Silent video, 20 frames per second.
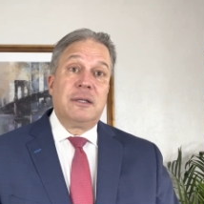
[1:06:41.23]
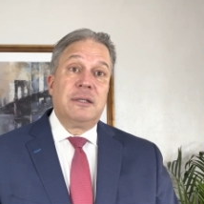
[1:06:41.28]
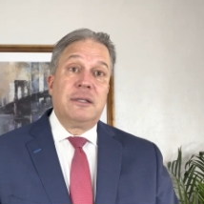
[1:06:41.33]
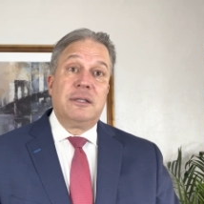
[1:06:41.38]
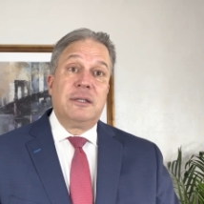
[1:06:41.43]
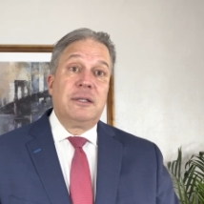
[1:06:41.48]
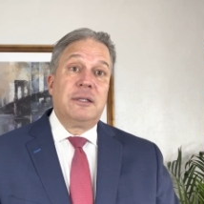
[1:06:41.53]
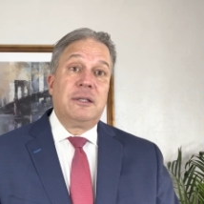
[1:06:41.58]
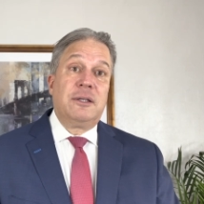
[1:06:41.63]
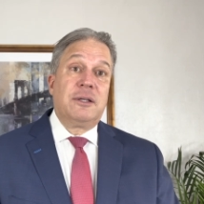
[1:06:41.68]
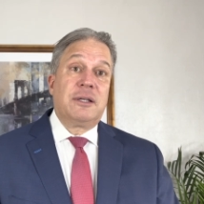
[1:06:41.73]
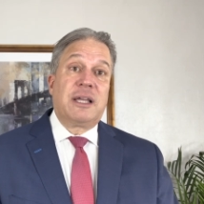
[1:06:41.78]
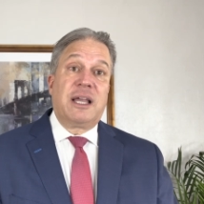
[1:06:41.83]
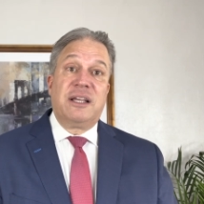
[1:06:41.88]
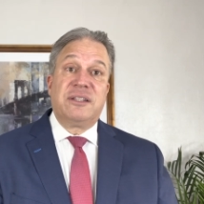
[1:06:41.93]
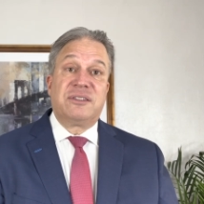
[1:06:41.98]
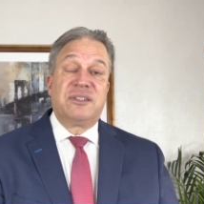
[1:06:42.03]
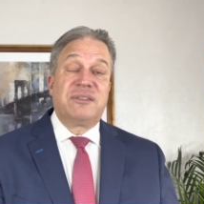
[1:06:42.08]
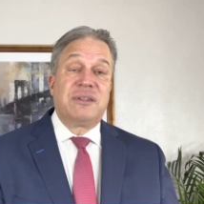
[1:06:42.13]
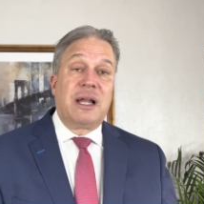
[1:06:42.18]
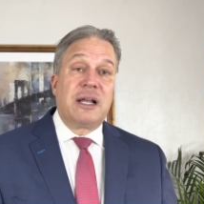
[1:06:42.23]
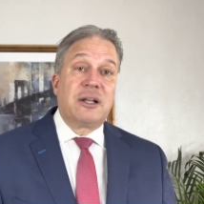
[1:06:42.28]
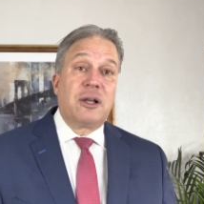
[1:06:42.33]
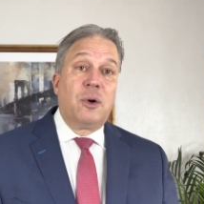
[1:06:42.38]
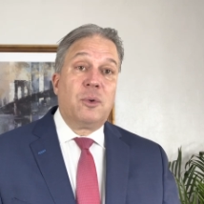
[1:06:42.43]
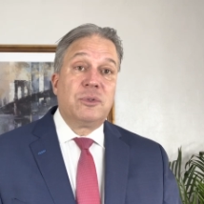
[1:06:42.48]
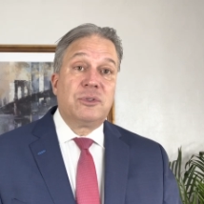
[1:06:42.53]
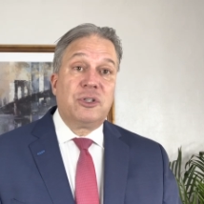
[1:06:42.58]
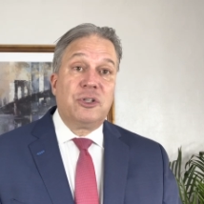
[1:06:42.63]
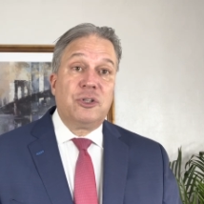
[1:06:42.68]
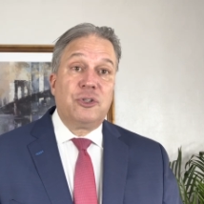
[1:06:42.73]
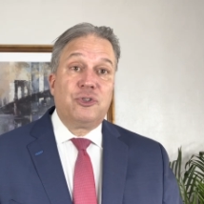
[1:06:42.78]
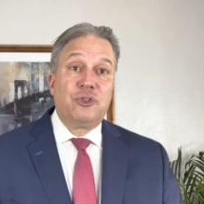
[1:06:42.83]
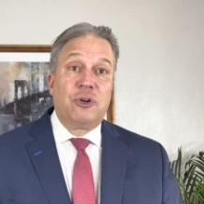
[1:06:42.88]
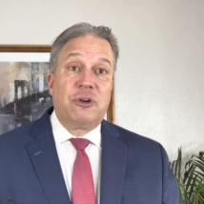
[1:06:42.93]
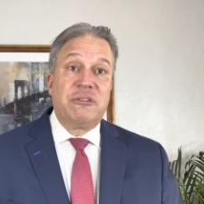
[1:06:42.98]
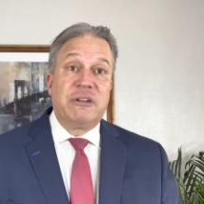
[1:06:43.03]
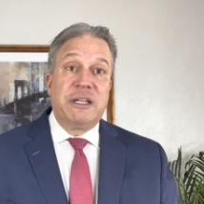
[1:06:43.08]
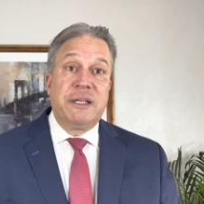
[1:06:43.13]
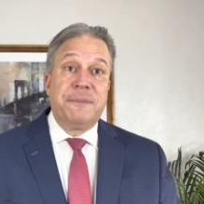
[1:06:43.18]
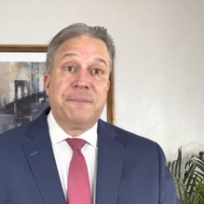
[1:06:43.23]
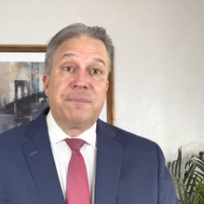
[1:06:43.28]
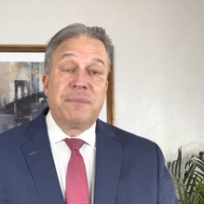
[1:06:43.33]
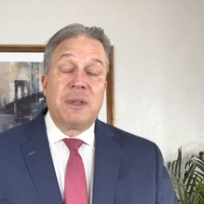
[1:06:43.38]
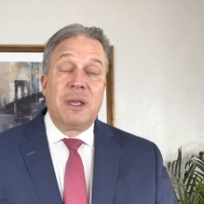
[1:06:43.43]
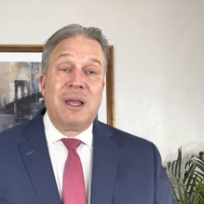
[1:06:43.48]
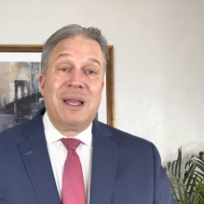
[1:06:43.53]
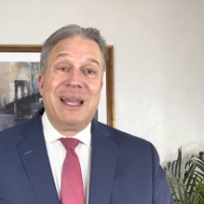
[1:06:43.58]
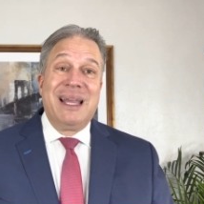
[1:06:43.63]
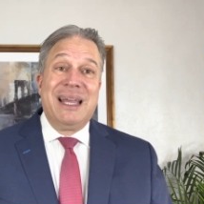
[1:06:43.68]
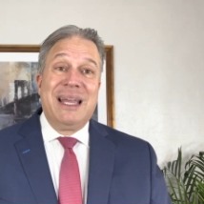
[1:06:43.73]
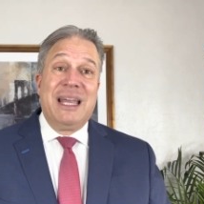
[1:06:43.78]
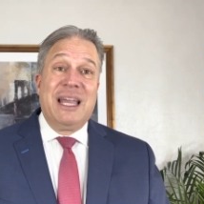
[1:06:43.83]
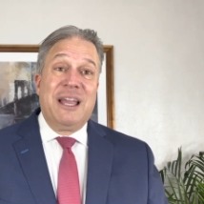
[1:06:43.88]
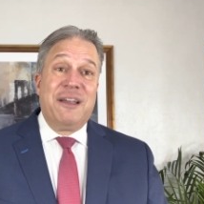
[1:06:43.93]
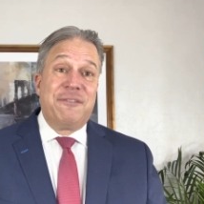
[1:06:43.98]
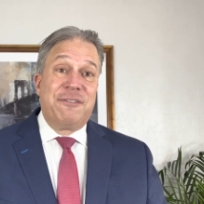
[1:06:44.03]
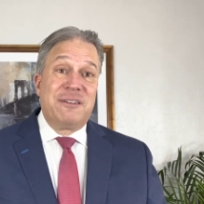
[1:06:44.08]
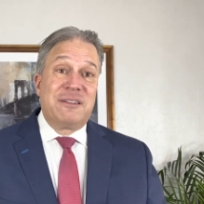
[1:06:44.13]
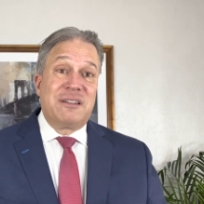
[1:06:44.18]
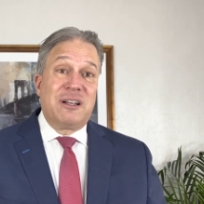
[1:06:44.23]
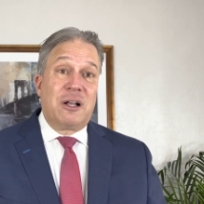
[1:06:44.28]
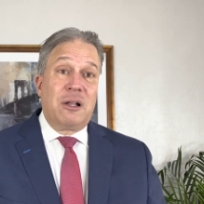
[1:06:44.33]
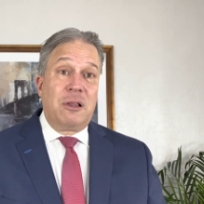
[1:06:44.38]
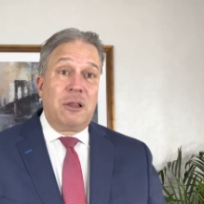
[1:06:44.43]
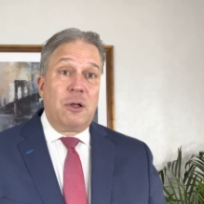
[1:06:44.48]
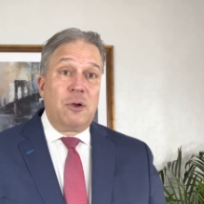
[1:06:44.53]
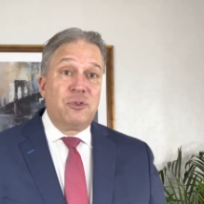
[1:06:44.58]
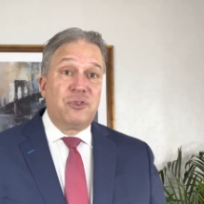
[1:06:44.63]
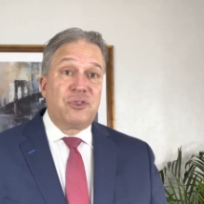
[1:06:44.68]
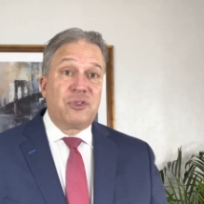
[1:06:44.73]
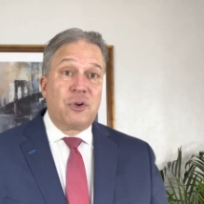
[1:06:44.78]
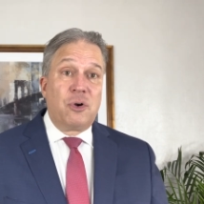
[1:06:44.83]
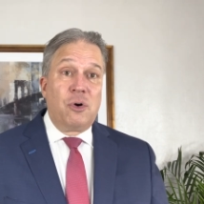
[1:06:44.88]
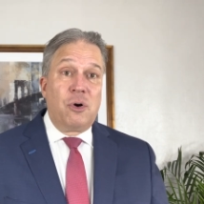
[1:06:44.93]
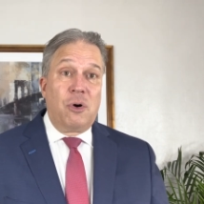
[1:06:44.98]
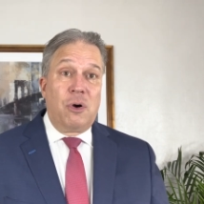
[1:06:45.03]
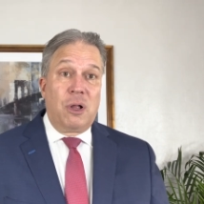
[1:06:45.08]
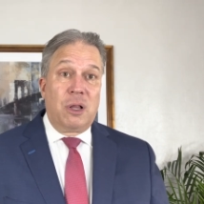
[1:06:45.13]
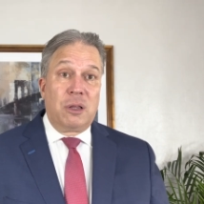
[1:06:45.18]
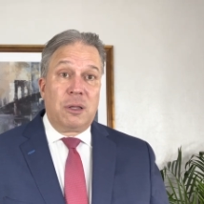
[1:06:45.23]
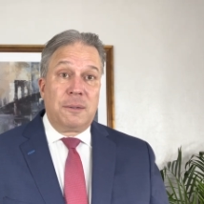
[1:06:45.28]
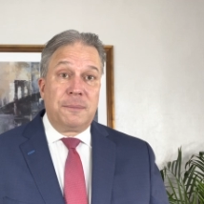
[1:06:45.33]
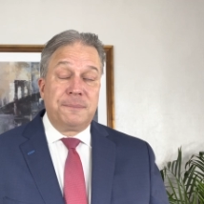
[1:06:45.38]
your case is not going to the jury. If it's a close call,